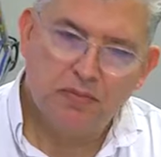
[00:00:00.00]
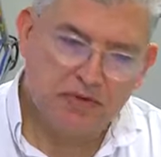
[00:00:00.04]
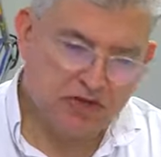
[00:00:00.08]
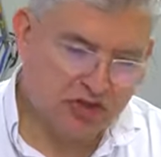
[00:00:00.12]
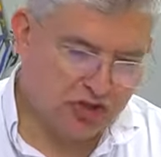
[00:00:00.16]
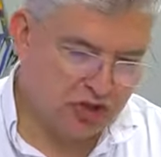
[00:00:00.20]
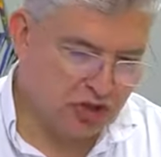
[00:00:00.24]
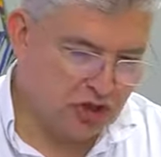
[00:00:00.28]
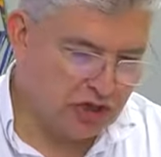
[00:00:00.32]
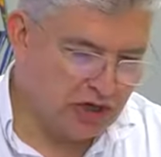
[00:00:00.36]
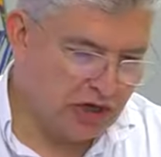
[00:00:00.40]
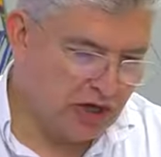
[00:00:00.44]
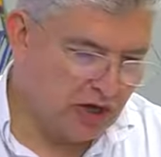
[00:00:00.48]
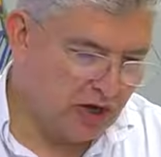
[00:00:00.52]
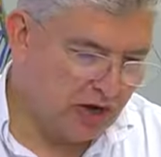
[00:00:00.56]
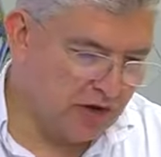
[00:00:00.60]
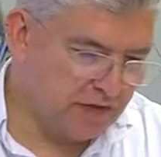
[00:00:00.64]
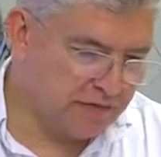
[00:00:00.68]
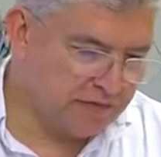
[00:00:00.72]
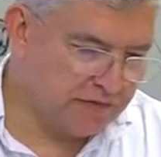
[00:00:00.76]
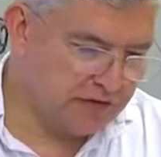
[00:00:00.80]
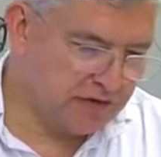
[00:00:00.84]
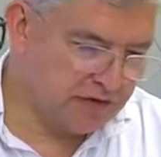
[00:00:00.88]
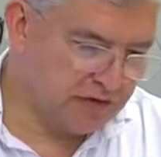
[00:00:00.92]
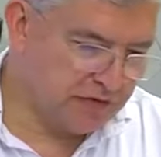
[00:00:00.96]
But surely
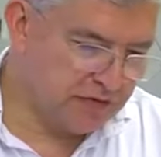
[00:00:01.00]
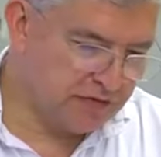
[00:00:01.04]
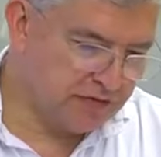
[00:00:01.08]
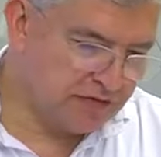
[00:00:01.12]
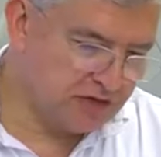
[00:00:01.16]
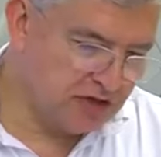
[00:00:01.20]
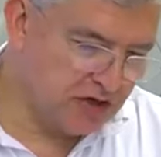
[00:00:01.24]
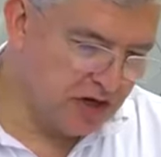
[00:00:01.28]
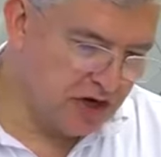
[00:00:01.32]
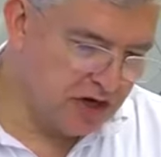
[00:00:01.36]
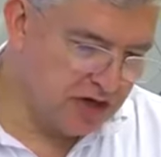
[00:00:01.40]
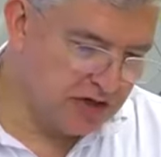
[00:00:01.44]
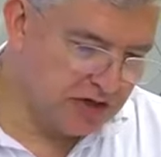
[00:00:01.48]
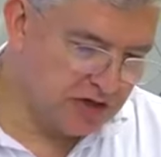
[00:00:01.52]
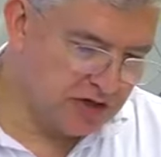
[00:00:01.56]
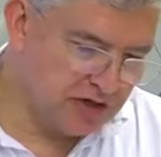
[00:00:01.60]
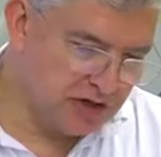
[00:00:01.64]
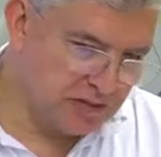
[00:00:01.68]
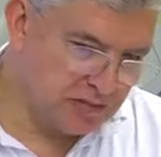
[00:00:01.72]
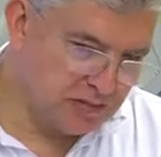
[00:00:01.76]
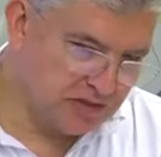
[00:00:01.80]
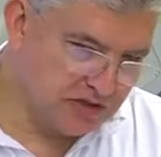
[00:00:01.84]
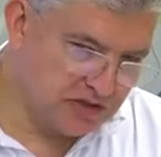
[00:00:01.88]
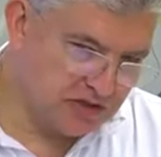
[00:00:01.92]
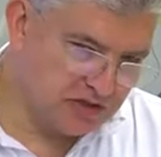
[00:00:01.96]
after you've started,
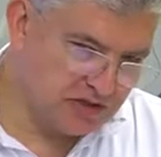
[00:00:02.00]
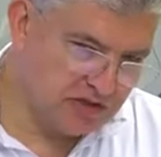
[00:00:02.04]
I mean,